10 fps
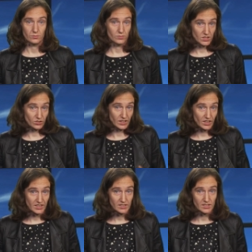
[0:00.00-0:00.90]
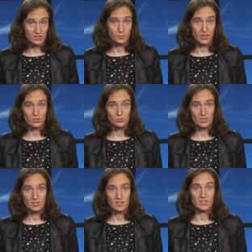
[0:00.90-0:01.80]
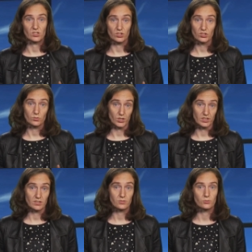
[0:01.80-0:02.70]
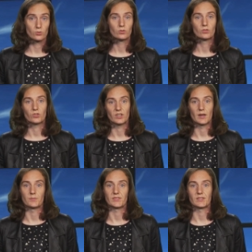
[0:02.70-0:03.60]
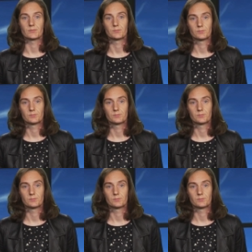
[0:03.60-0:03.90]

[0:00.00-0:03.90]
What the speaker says: which requires that the battery is not running full or empty.